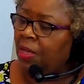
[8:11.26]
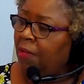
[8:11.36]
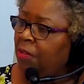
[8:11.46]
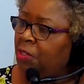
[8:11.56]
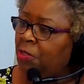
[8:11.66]

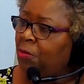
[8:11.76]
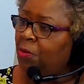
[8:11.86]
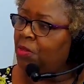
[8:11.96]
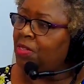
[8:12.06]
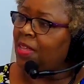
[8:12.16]
have the
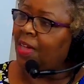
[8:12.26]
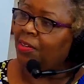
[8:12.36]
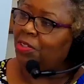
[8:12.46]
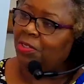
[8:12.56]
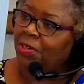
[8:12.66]
children
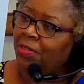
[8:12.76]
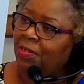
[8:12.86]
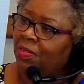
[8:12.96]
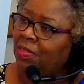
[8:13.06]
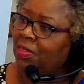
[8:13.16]
design a shirt and the